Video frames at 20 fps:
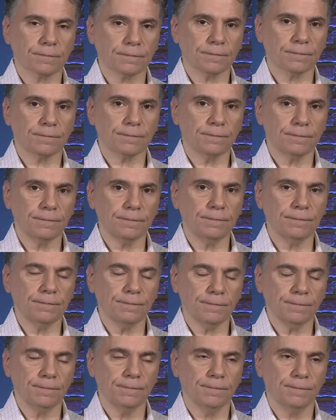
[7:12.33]

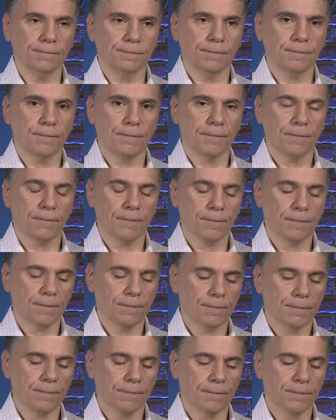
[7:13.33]

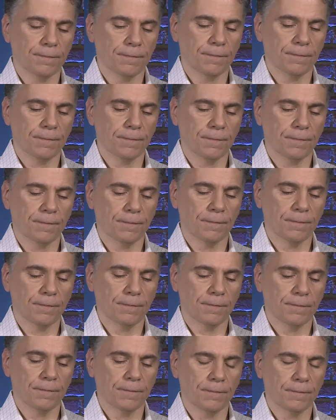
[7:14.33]

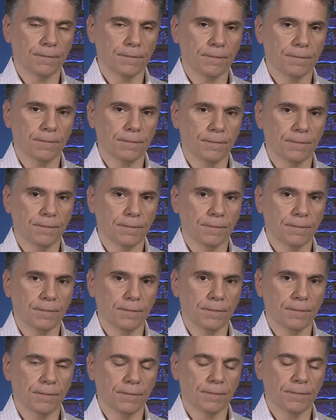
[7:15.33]

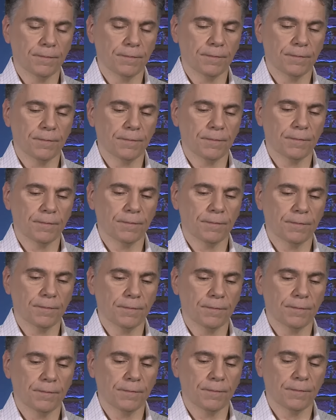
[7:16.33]

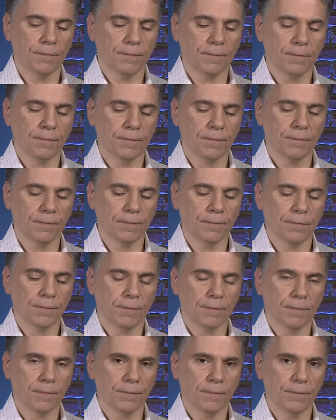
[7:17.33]

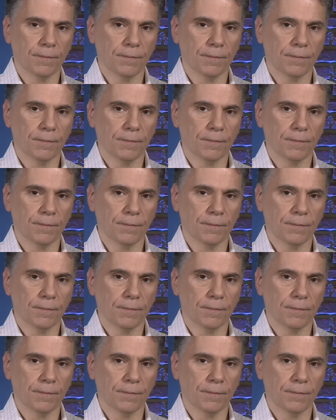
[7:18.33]
(silent)